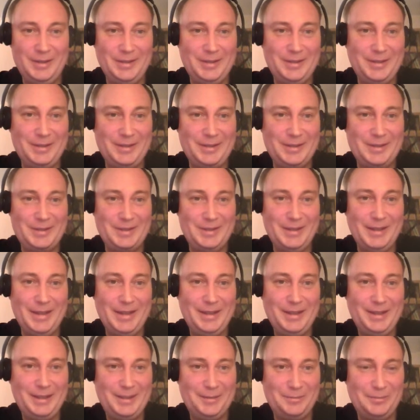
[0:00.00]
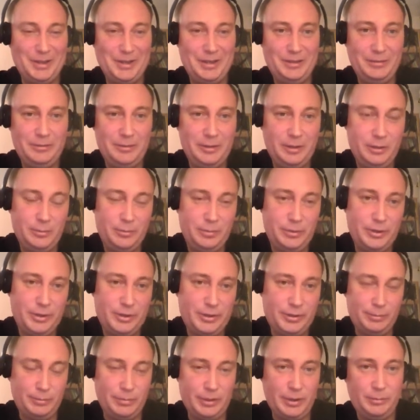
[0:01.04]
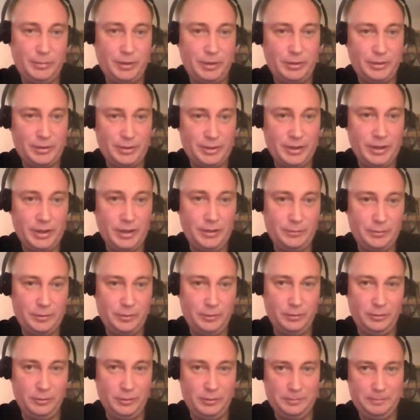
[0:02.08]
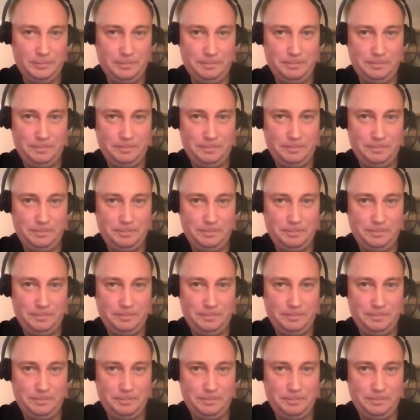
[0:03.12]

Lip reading: it is liked by developers, but because they have to do it.